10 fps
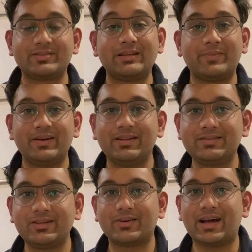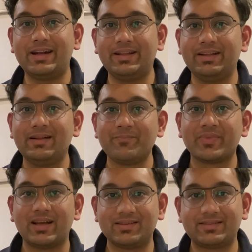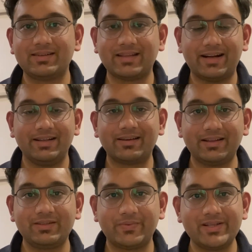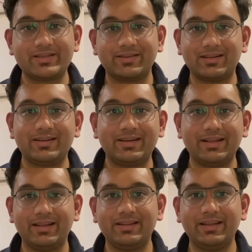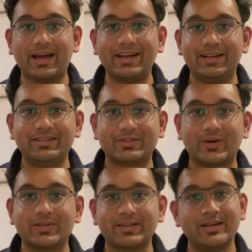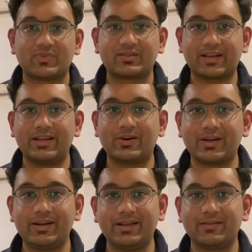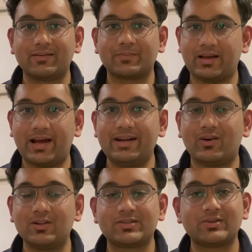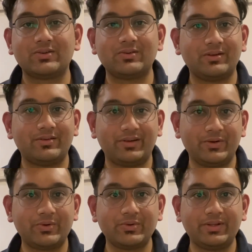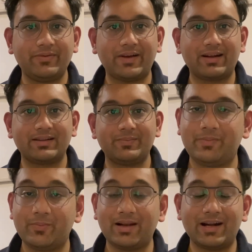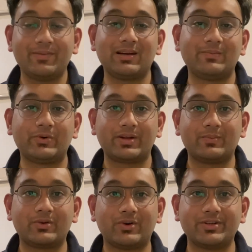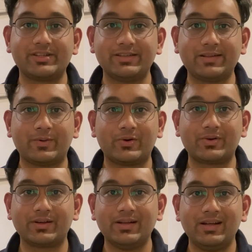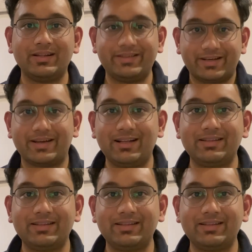dependency on IT assets had increased, which resulted in the IT stocks skyrocketing And also due to the fact that people had become more and more cautious about their health,